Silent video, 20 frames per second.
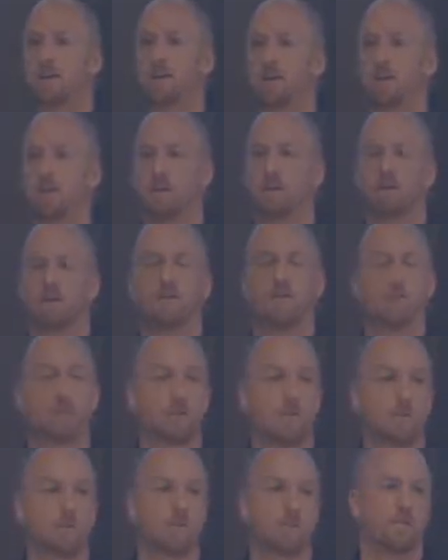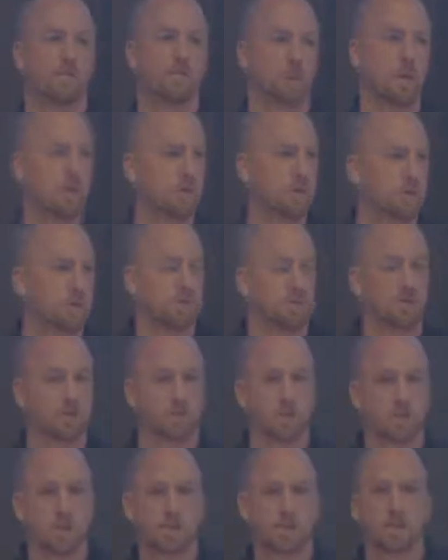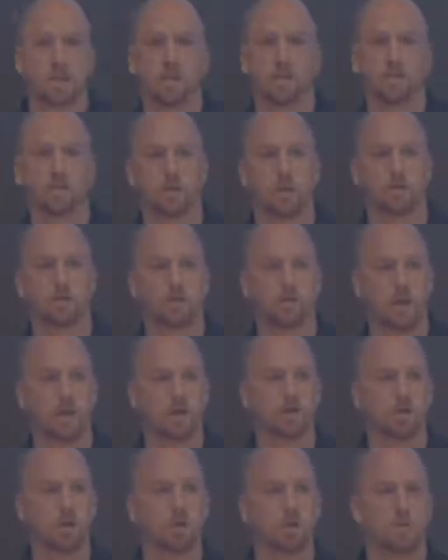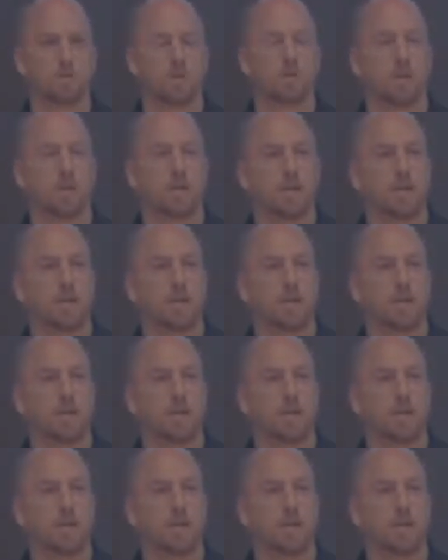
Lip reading: the full number of the martyrs is completed and they're given white robes.